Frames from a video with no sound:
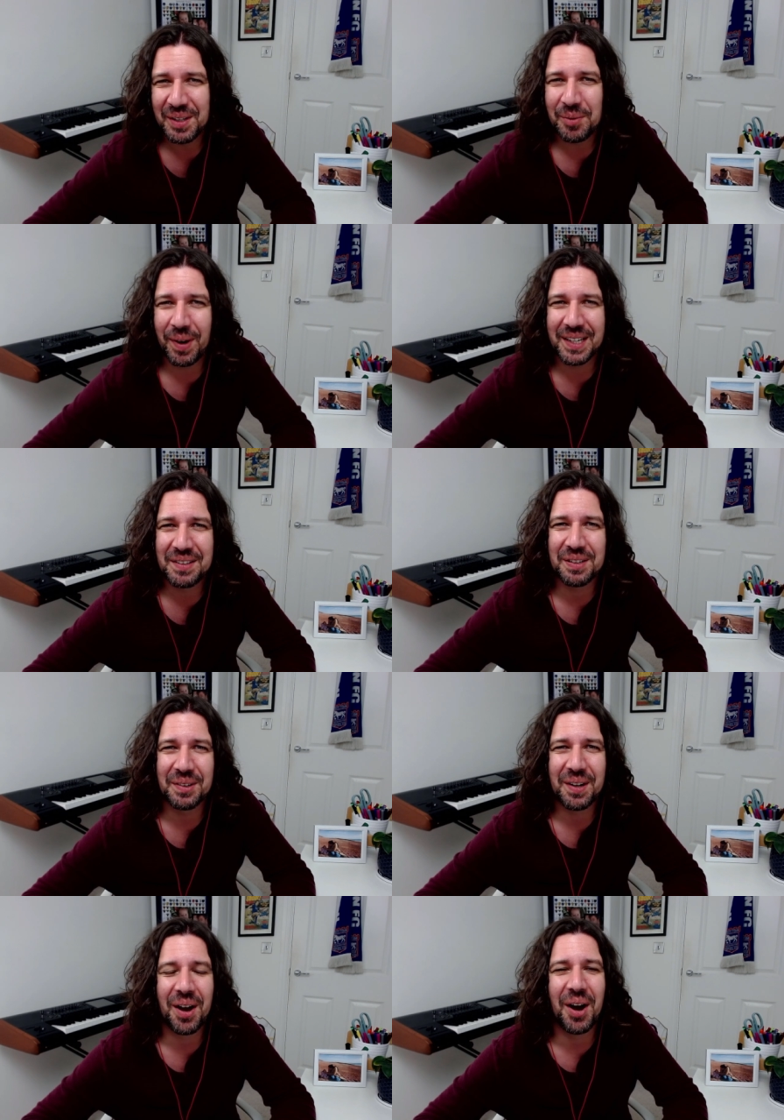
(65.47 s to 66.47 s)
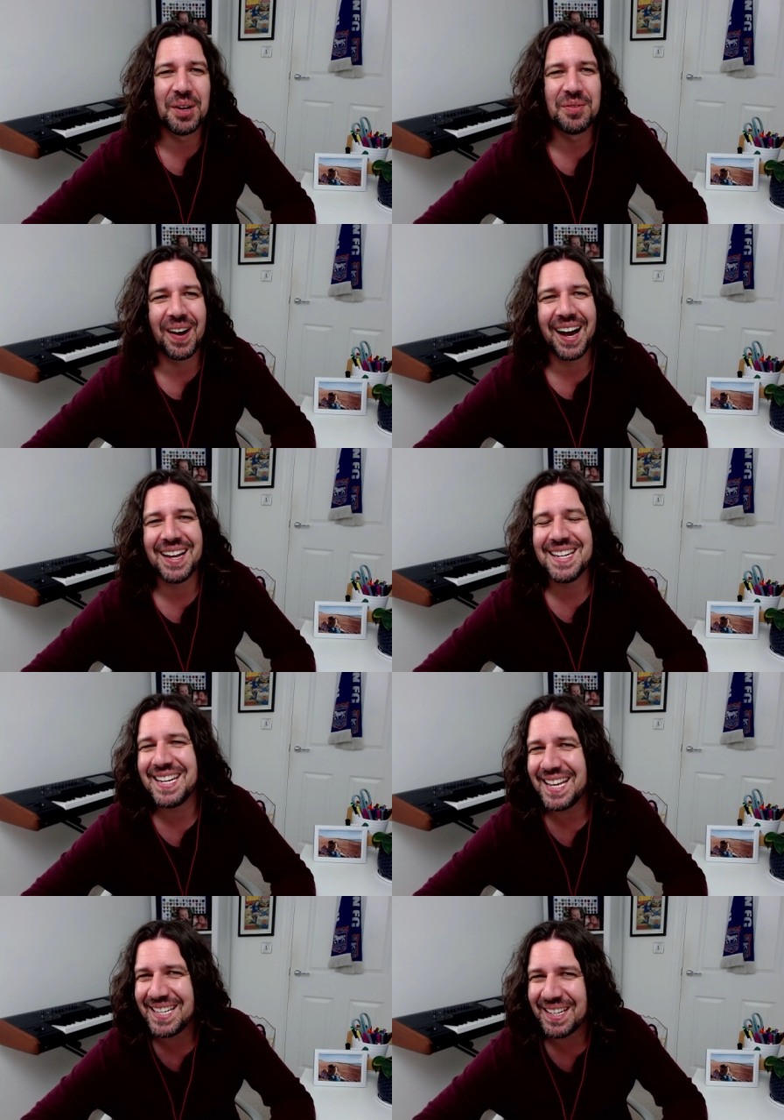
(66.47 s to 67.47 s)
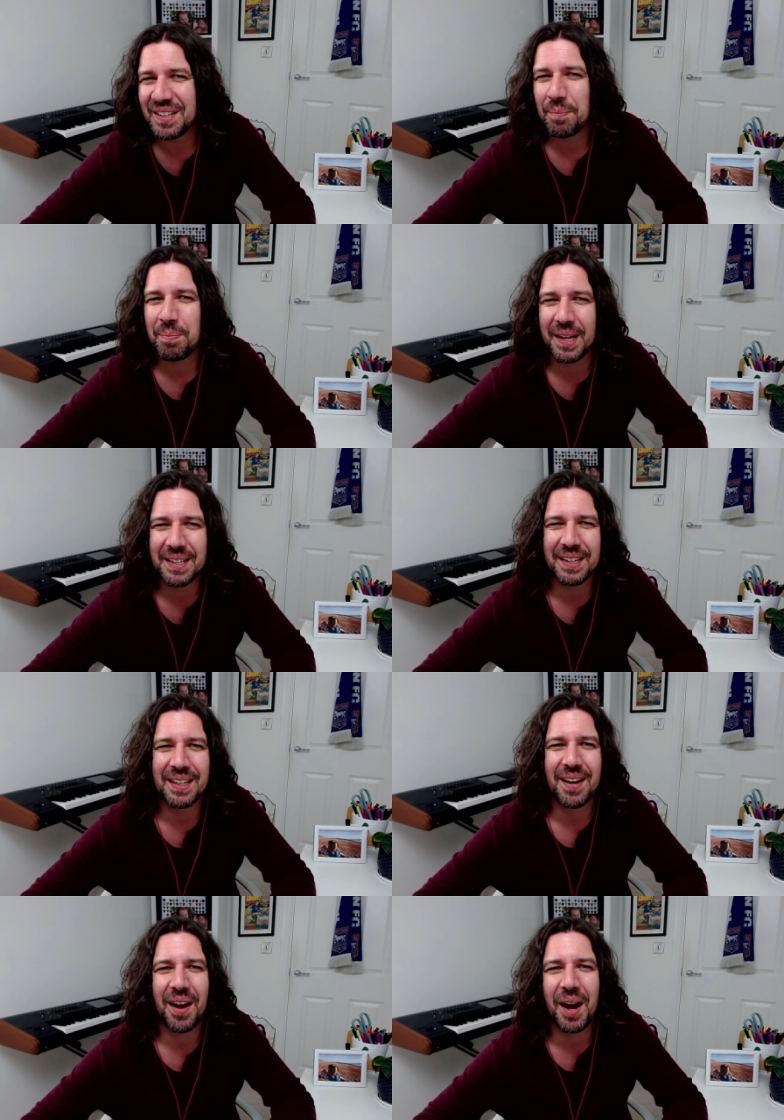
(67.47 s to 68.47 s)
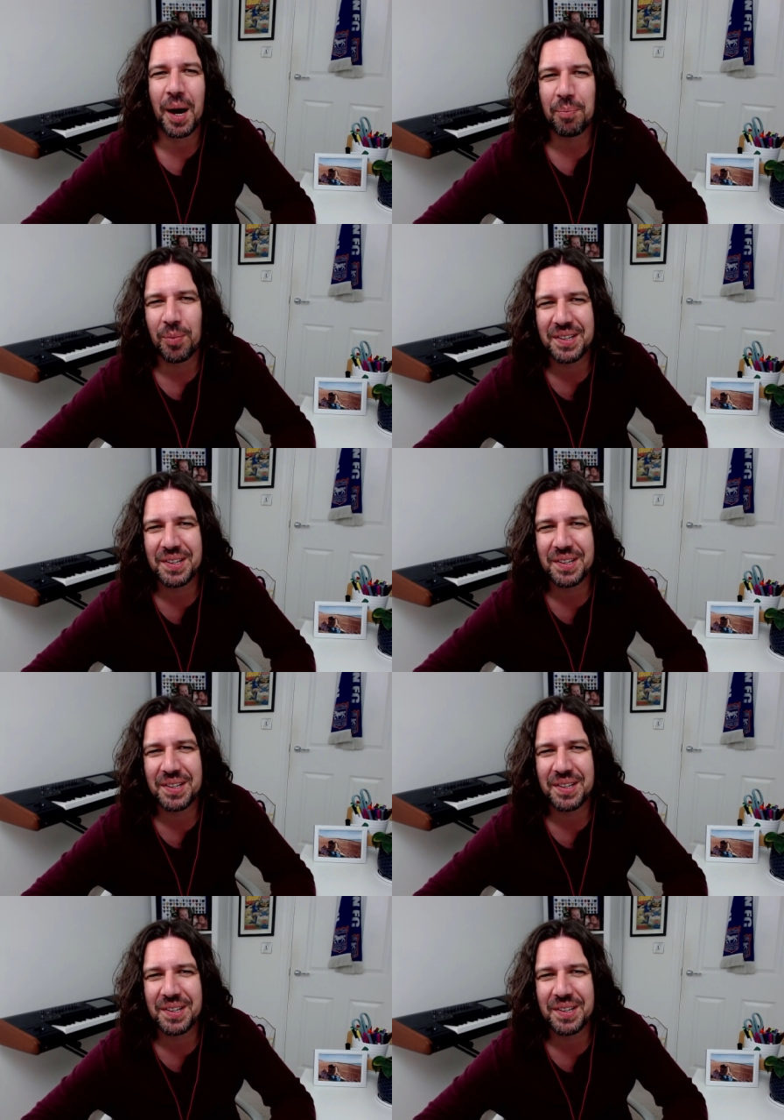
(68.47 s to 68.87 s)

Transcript: when he took over and needed picking up.